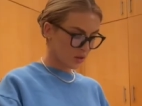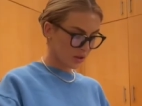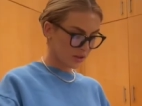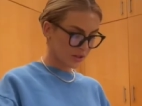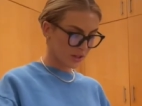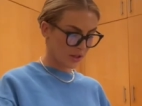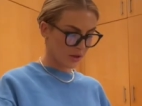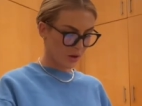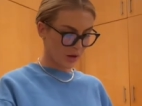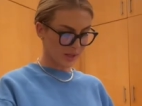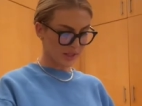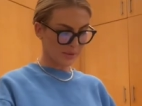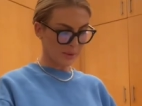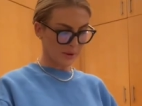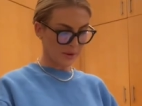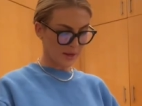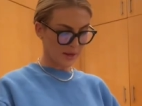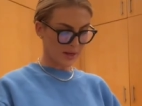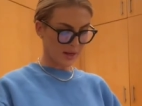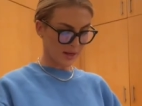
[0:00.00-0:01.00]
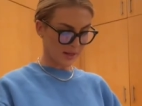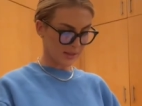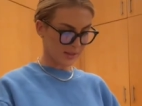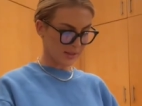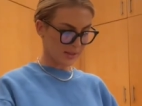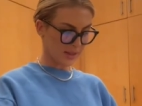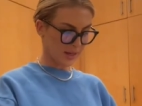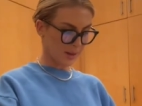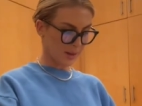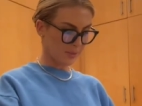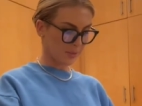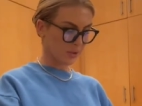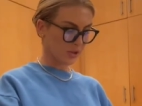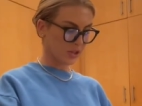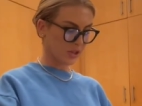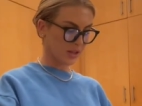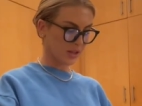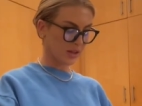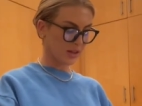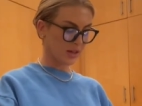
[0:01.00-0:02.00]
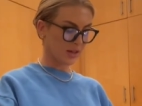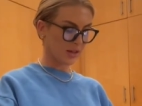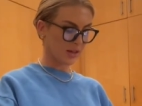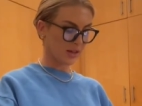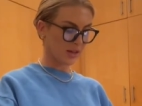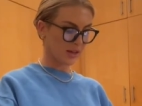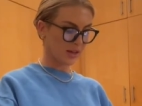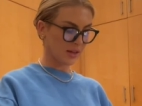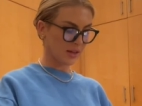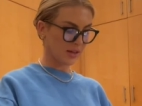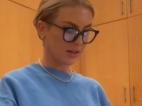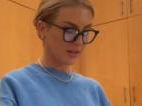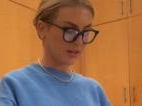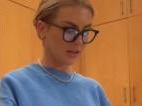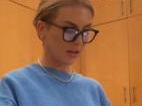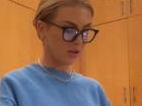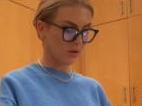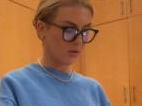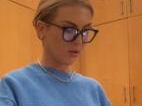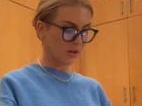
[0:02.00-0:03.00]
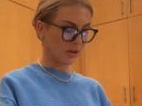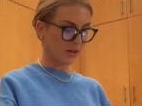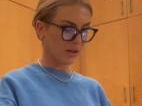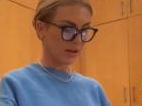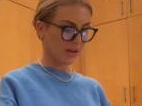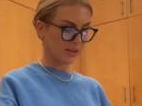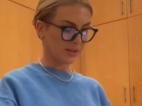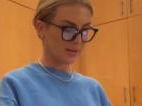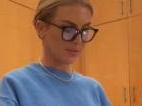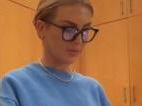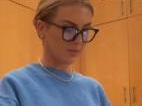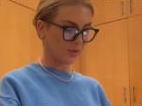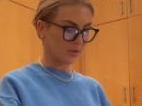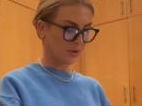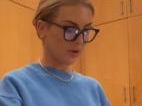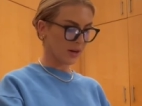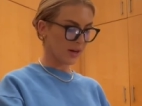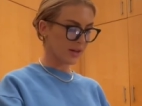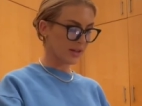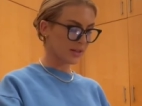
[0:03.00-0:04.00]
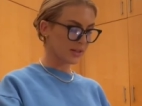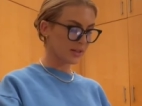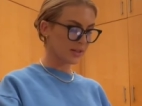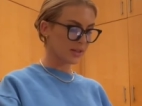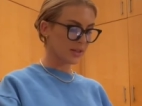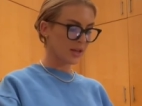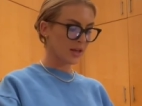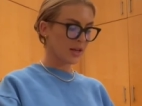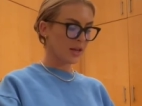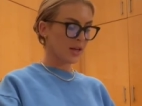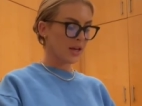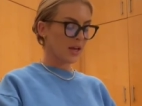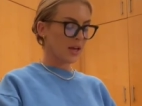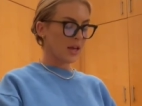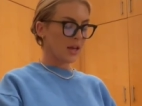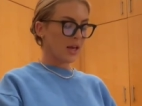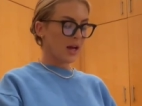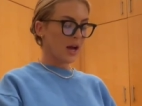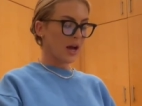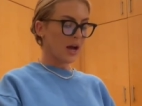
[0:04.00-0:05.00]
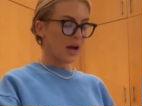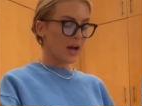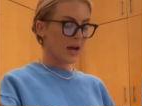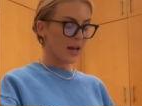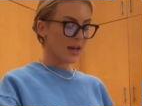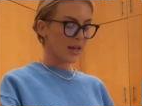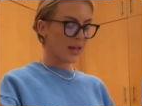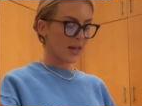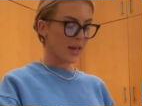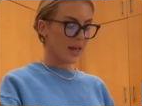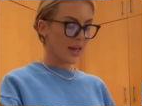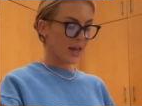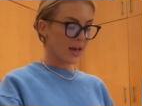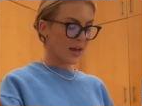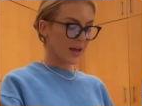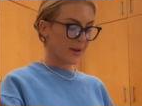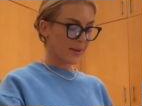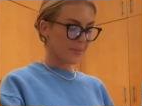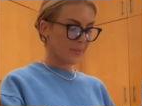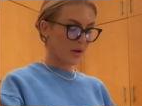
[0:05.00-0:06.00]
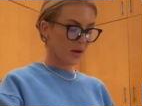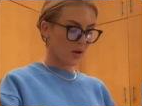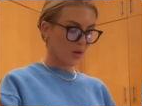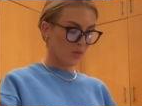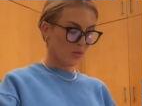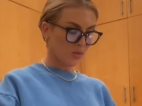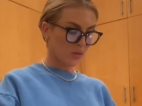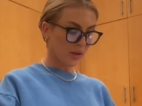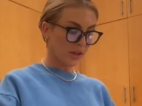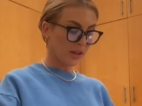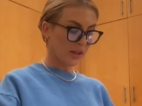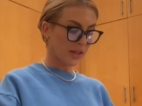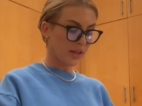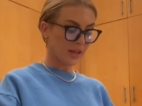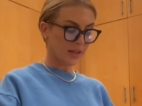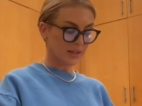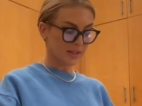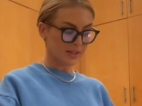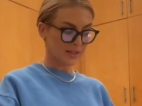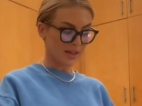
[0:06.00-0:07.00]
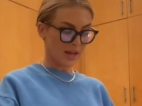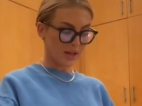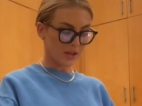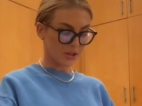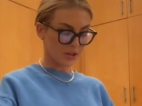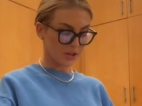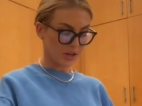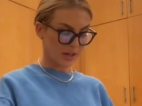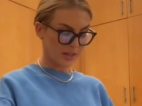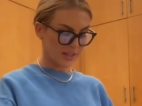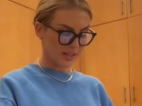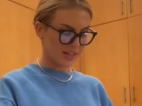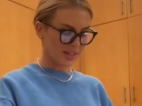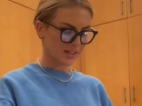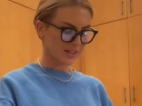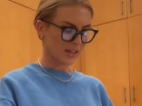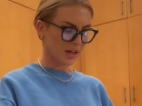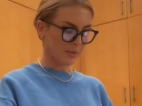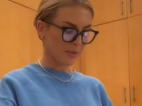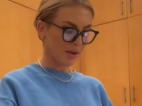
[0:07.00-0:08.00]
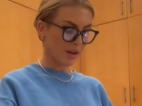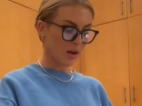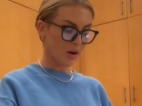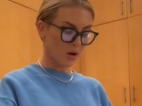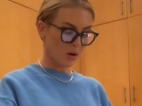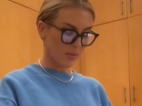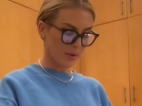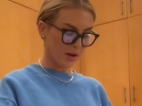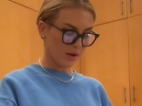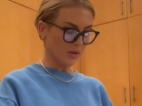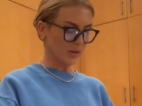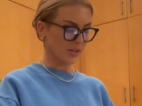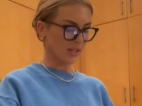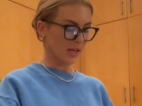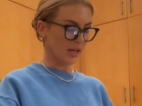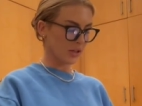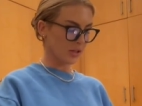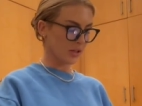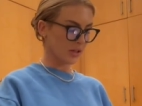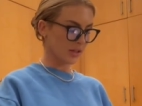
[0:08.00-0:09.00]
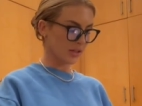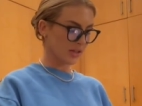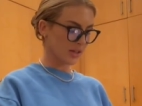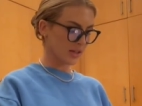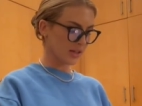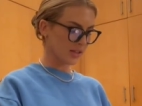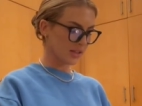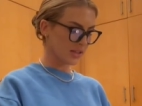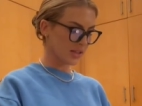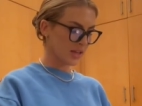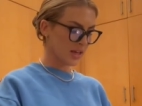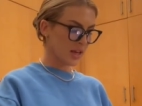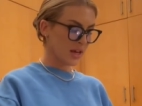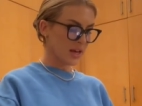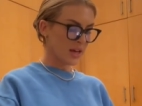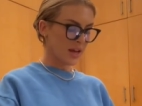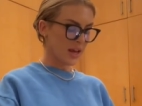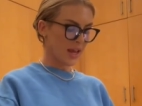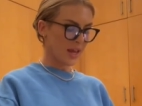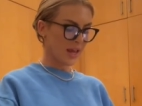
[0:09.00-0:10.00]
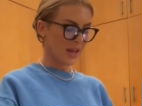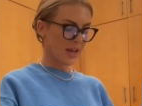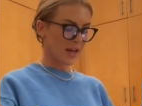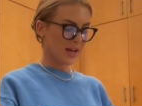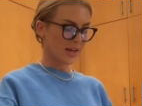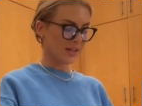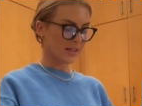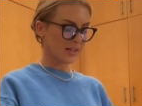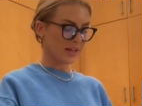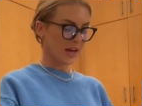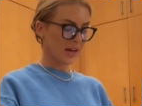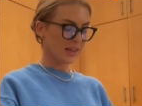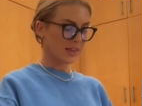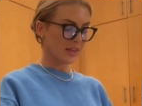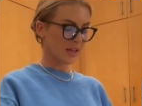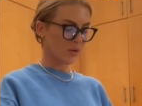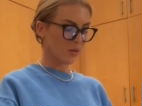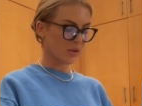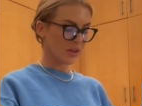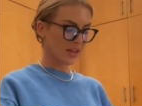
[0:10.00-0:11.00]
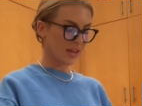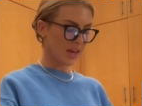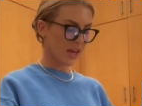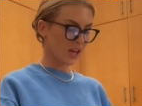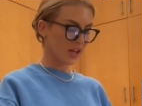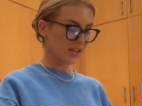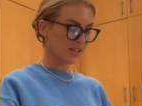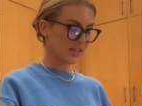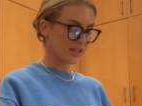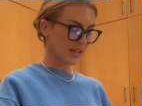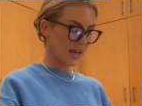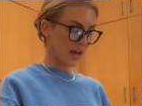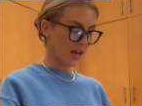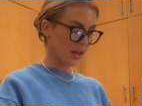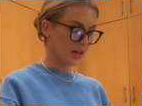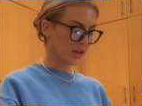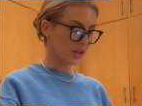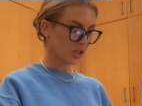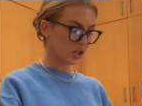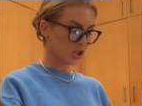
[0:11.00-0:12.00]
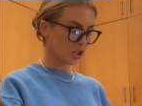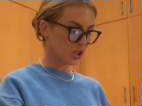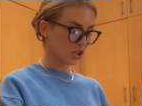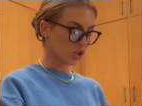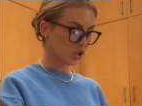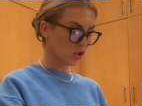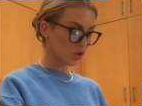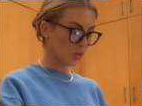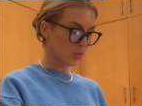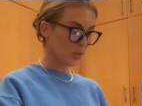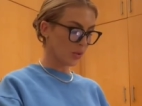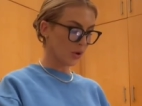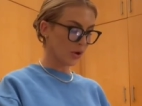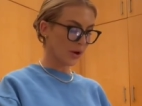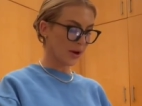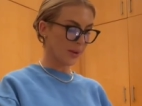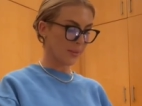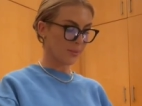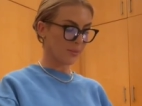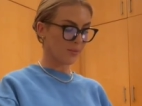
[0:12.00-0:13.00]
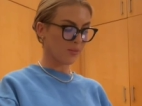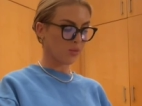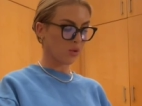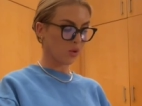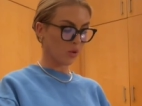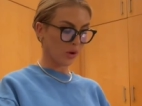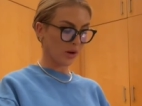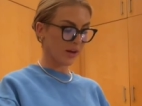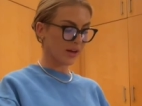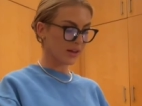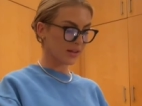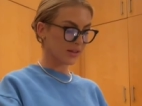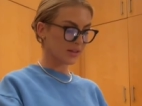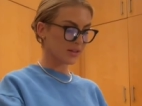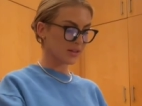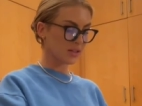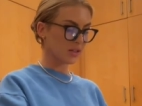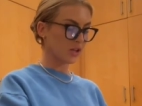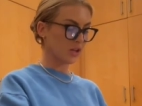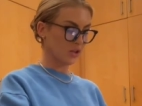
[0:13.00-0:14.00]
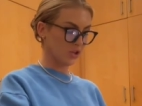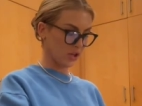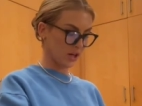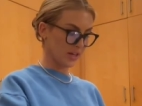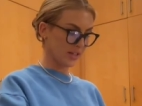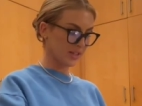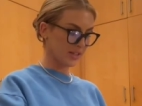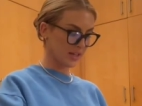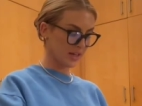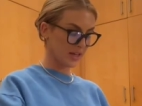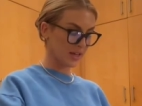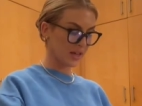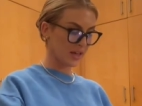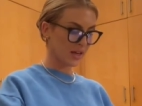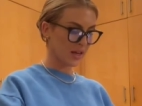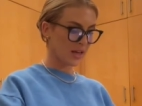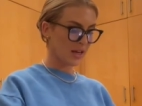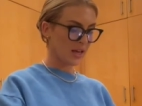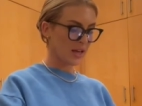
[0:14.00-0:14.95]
I'll tell you guys about the next step, which I think is equally as important. I am really into salad dressings. I make all my own salad dressings. And I think with a kale salad, it's super important, your dressing.